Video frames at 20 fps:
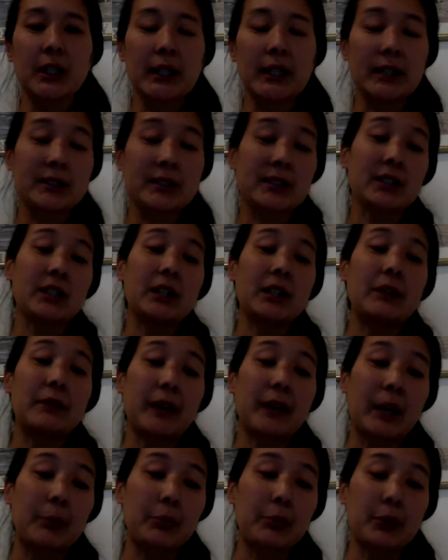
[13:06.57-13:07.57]
it's going to
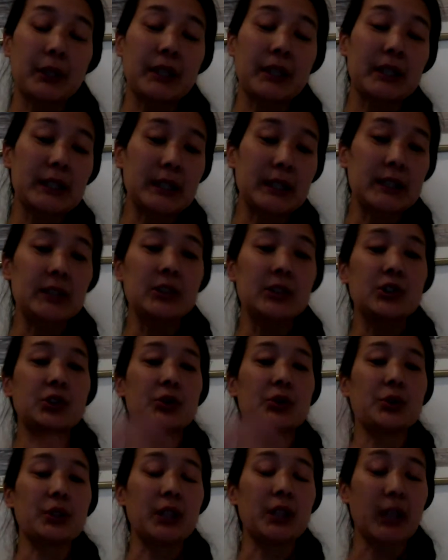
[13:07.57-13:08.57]
evaporate
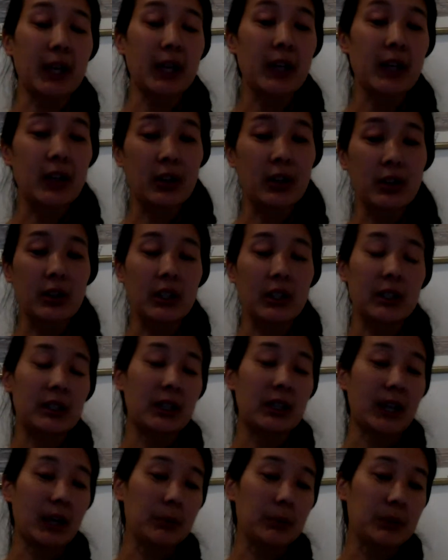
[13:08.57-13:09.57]
into the air and
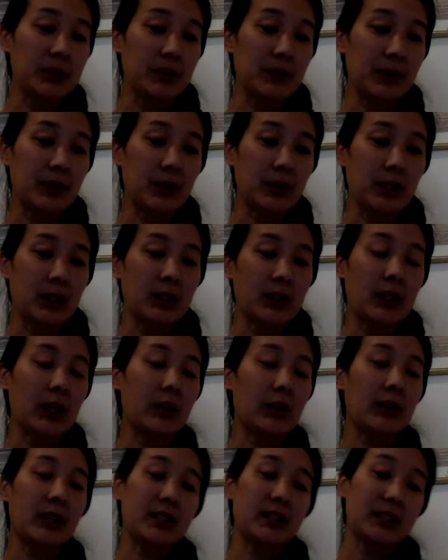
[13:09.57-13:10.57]
the atmosphere, and now
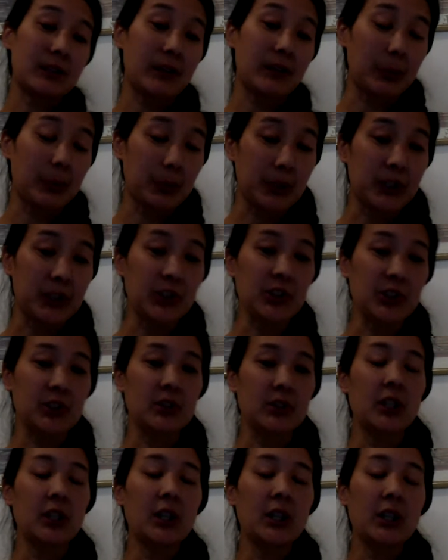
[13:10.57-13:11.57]
that's evaporation,